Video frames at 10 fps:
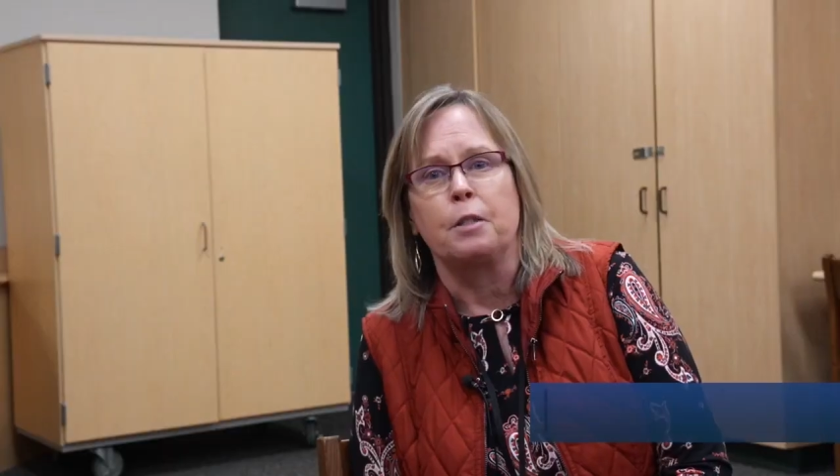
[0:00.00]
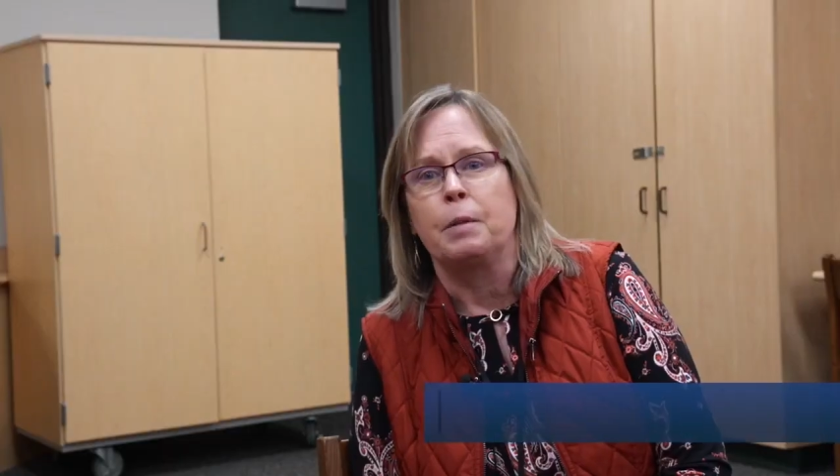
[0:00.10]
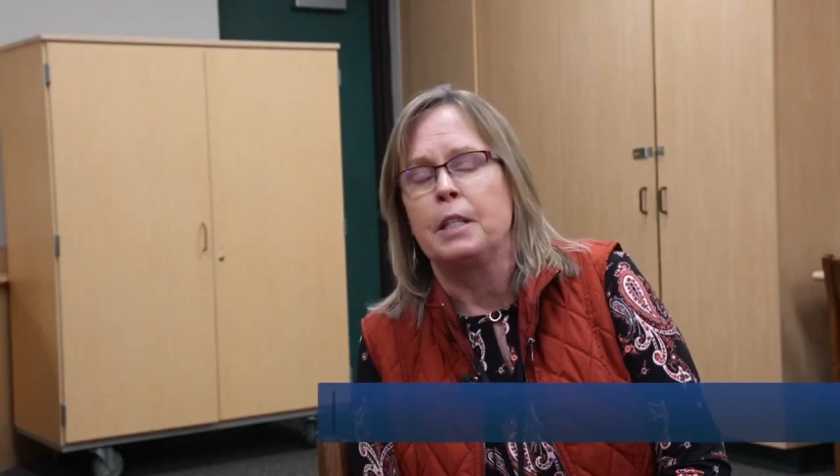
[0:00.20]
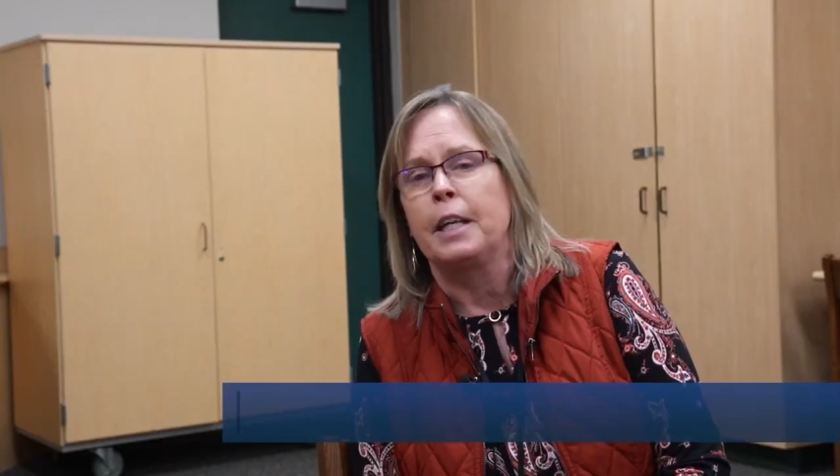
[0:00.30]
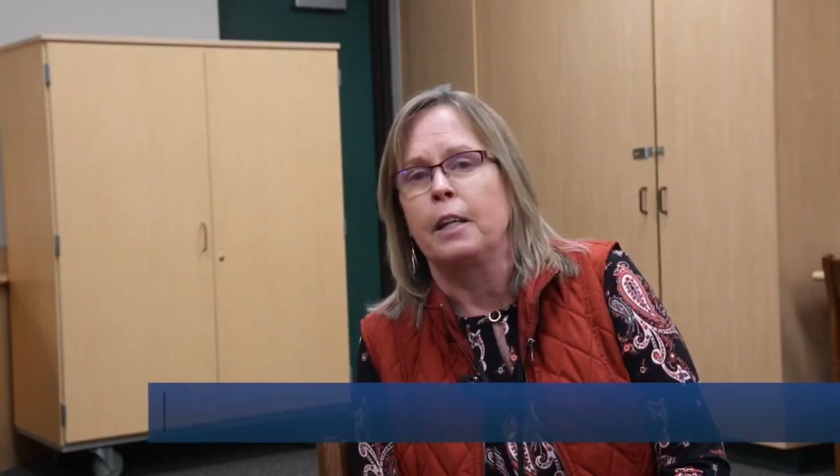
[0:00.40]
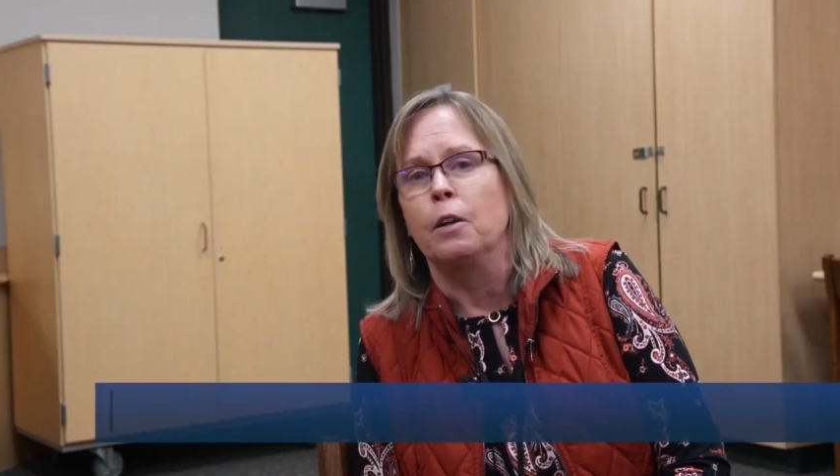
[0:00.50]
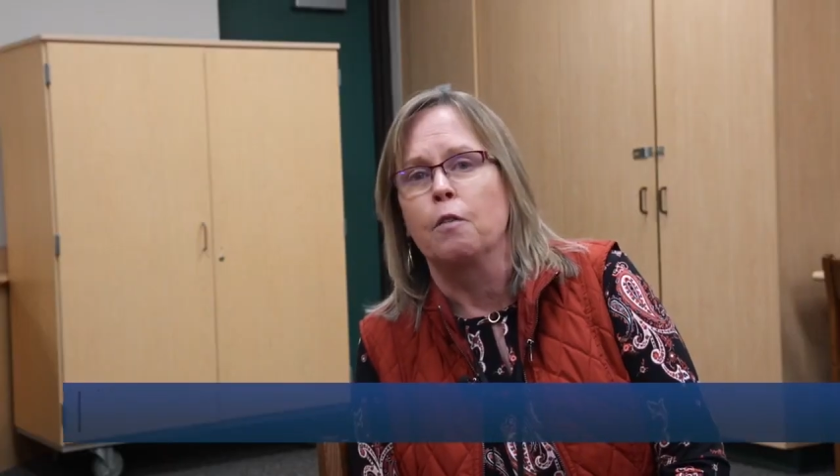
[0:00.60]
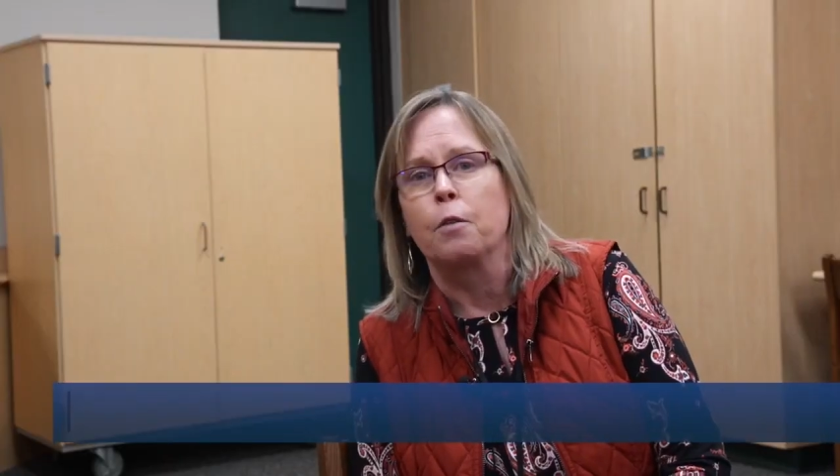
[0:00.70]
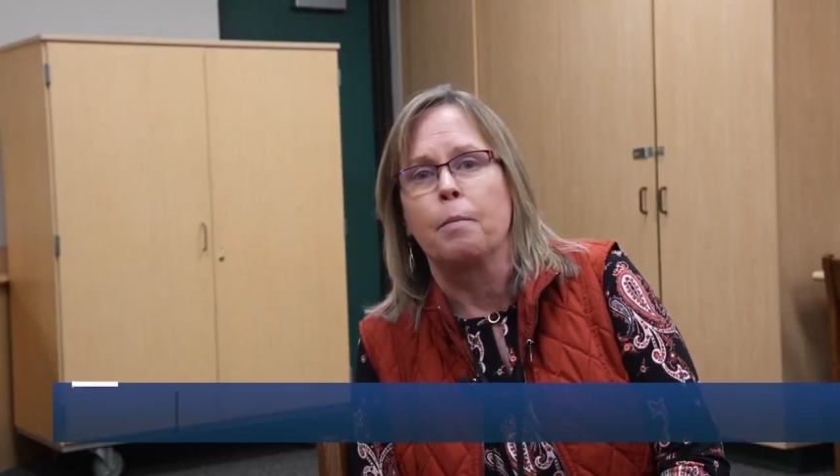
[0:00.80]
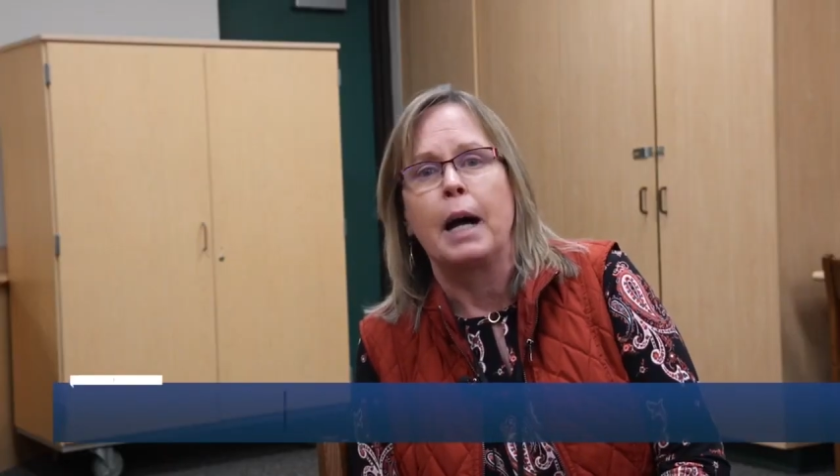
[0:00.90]
been taken
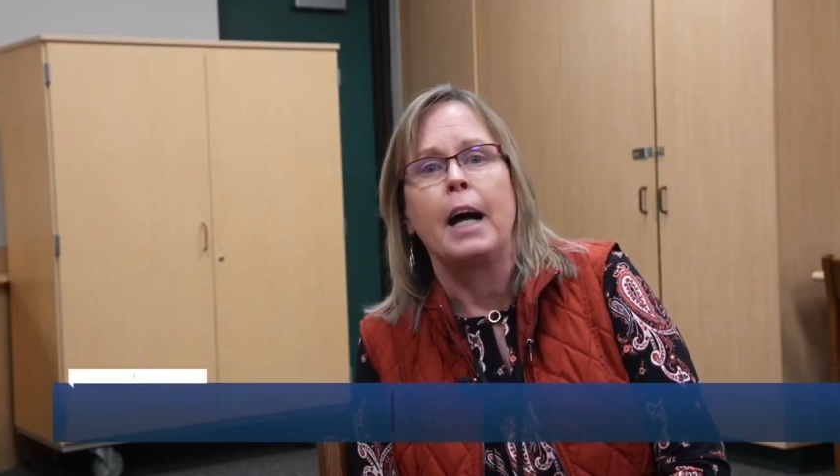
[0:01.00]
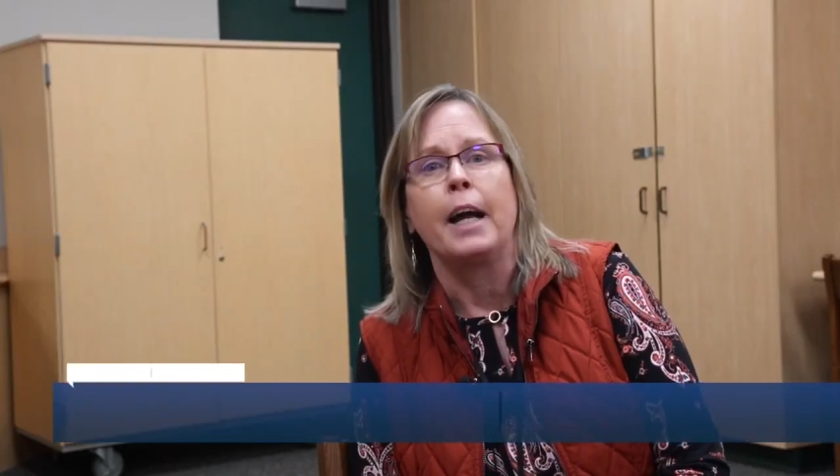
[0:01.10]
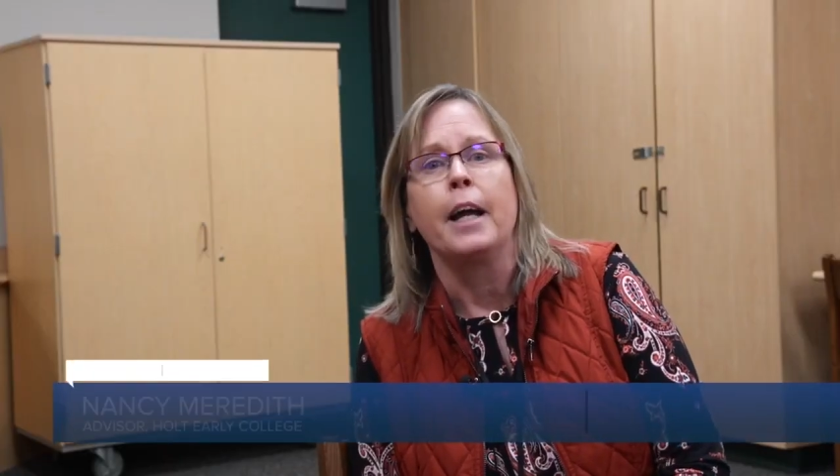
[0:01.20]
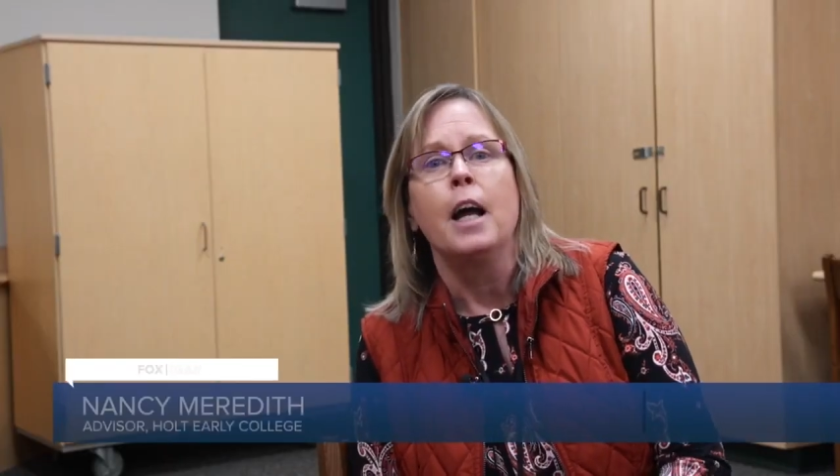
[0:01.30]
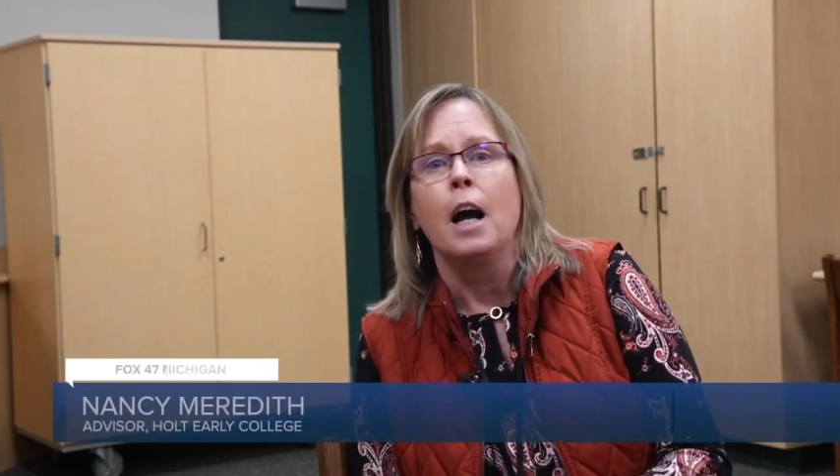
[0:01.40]
over by